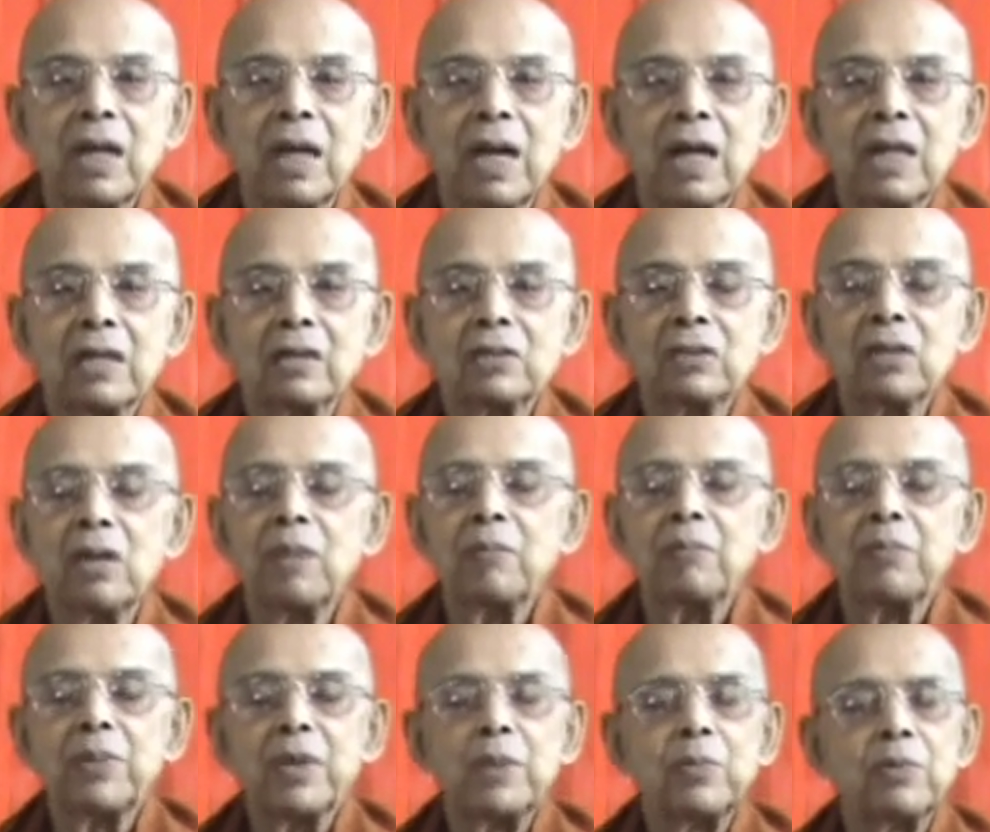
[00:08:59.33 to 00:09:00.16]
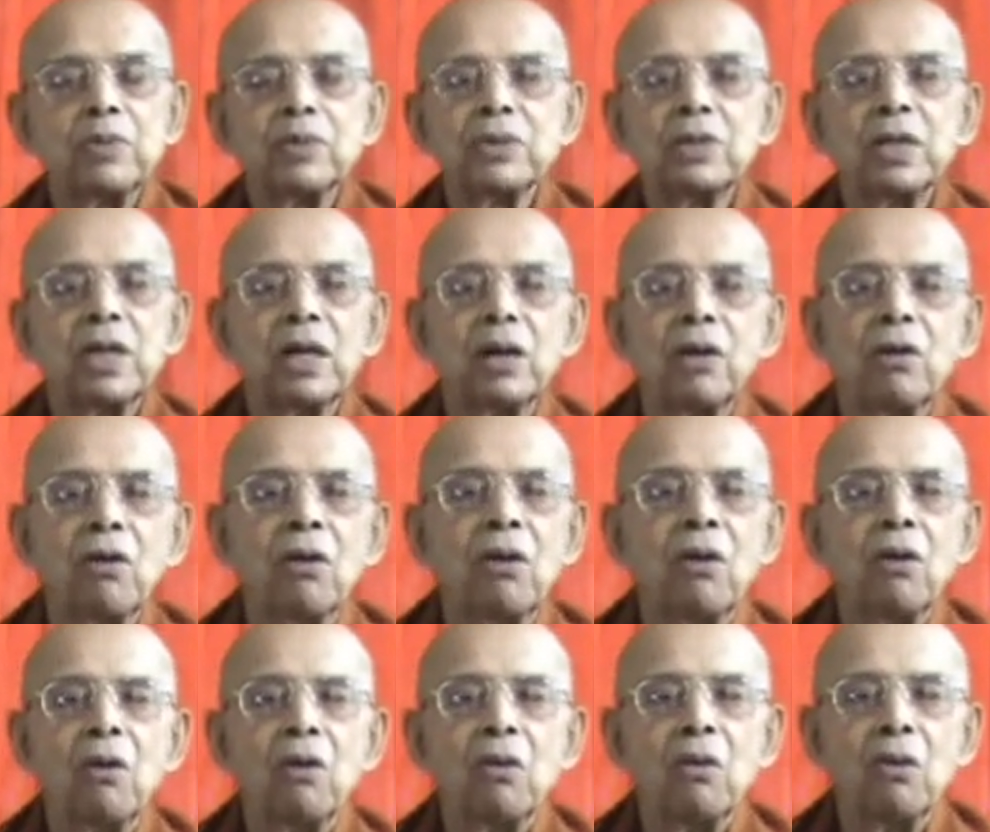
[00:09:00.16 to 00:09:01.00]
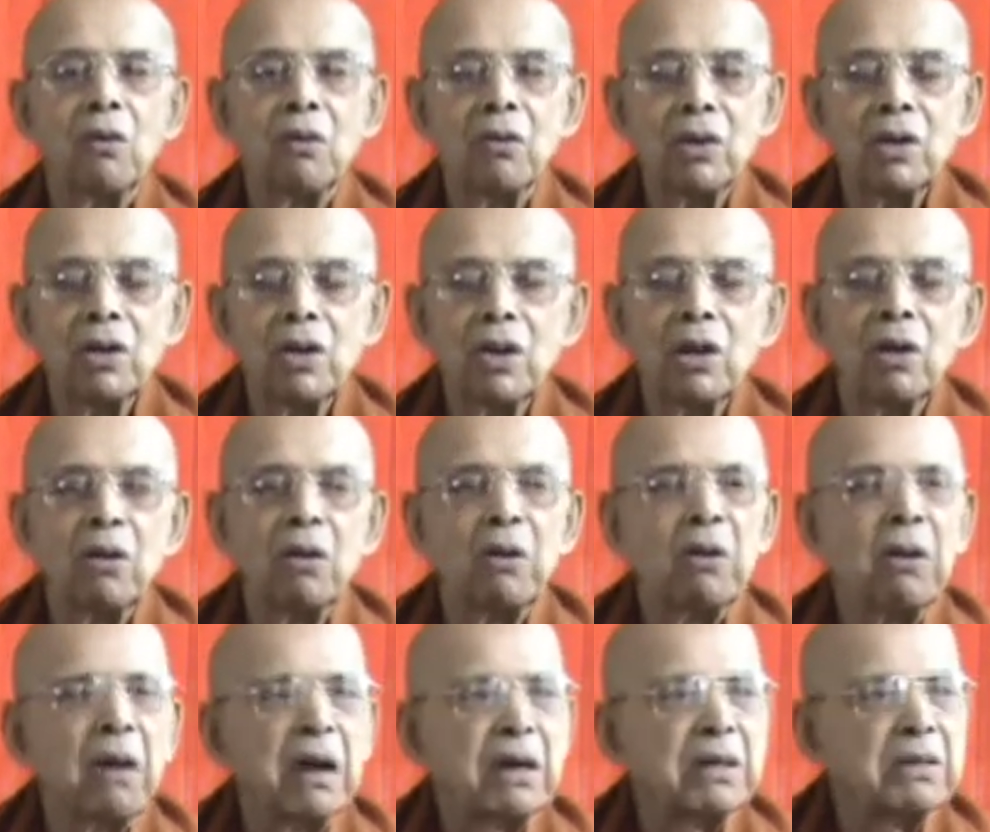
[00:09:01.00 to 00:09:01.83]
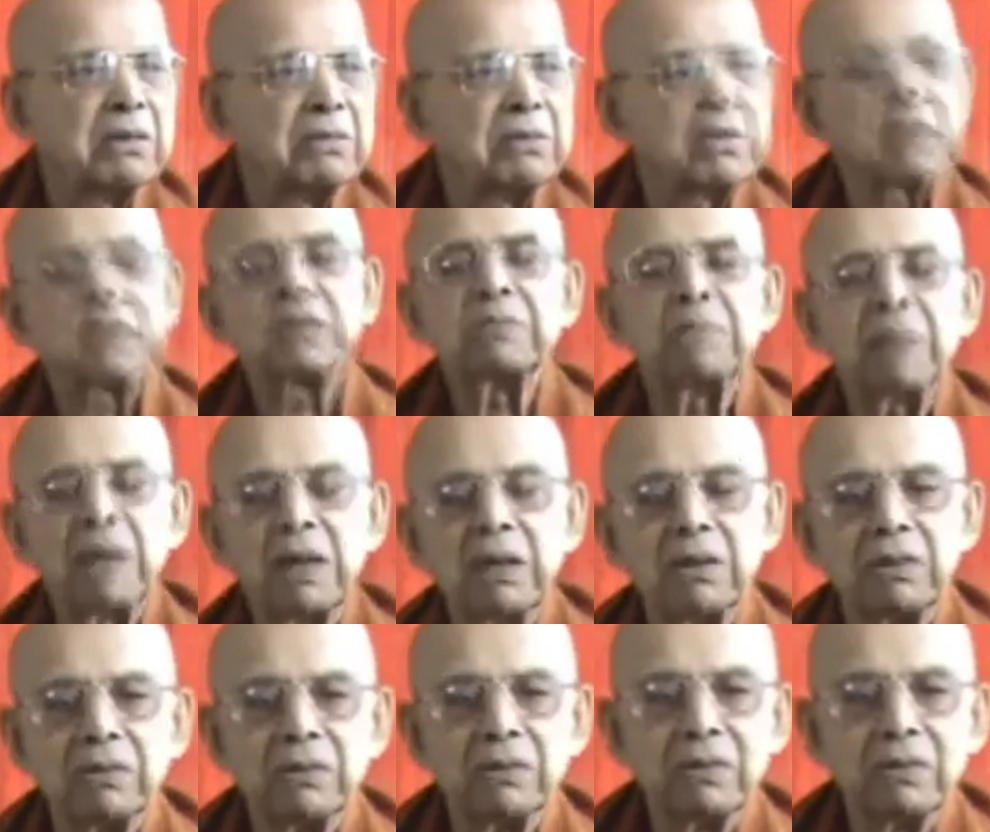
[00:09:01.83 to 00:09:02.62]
As some people say, oh, I just felt,